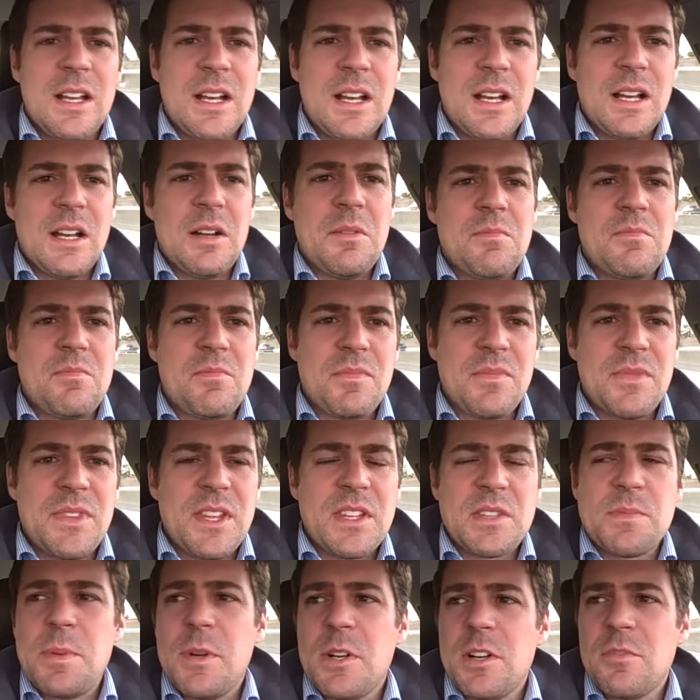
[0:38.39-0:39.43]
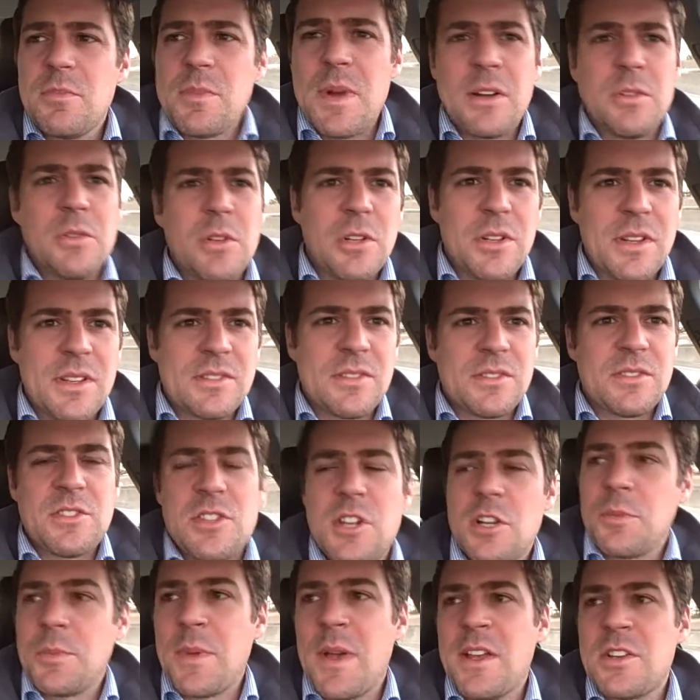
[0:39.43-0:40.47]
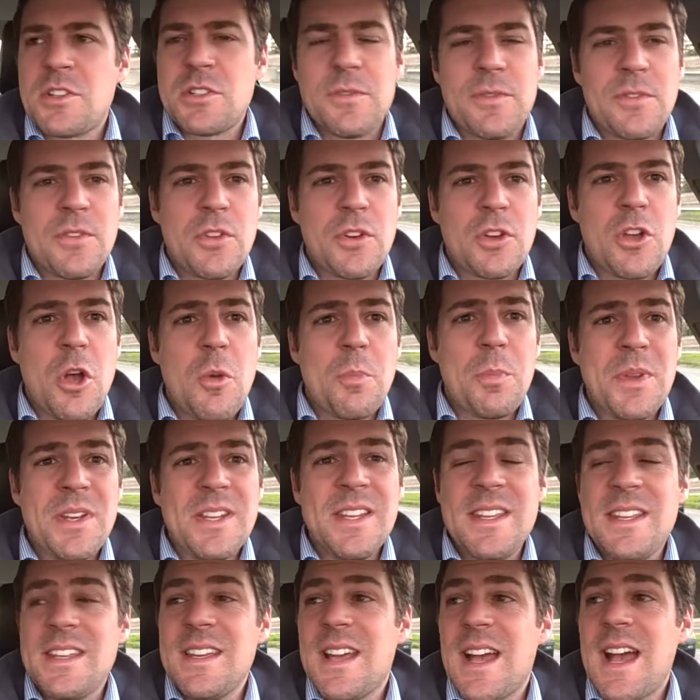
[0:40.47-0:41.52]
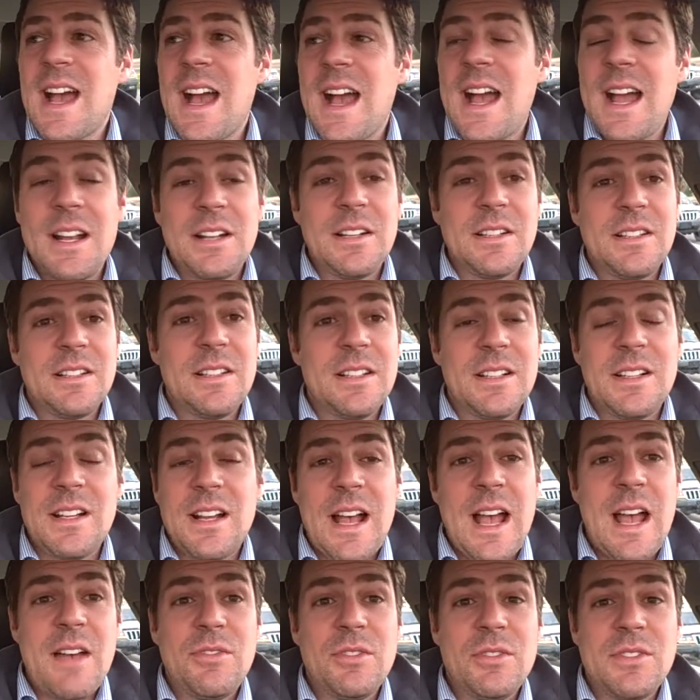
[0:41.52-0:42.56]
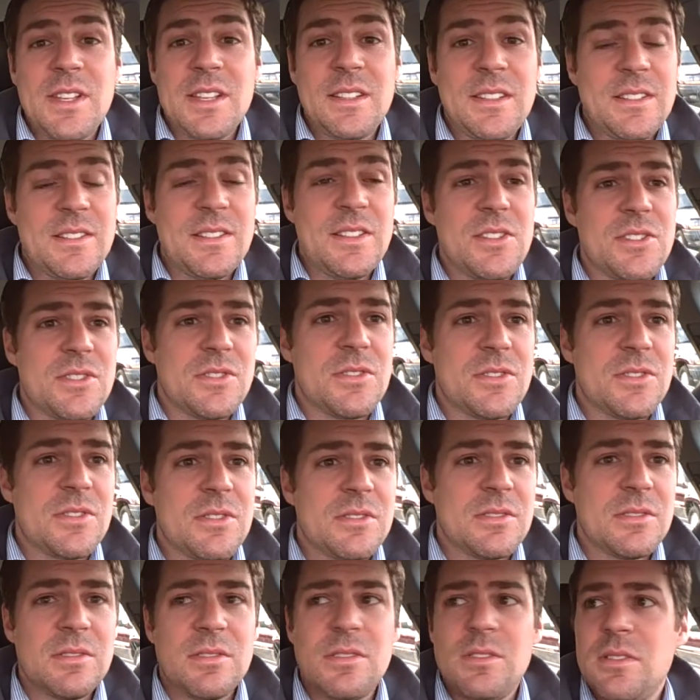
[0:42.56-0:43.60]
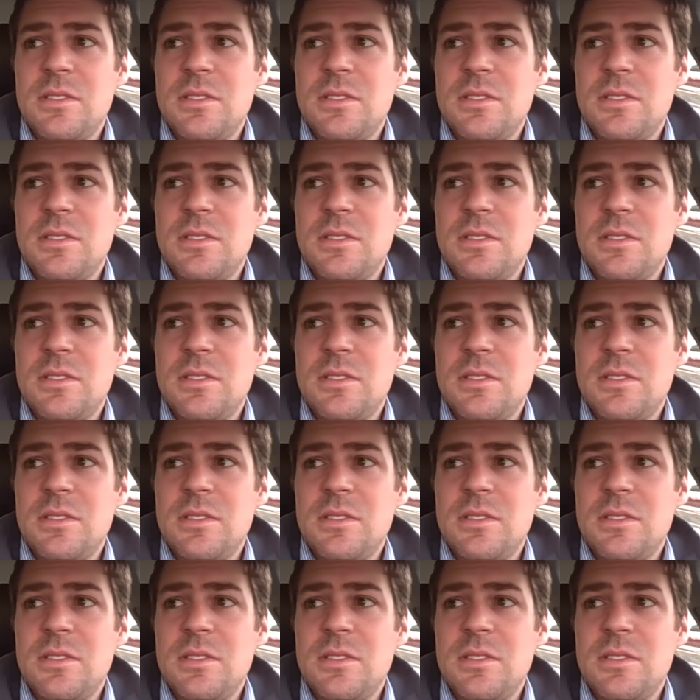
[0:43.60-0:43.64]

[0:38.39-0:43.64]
um, that's part of my role as a general manager for the company. I, have to take decisions.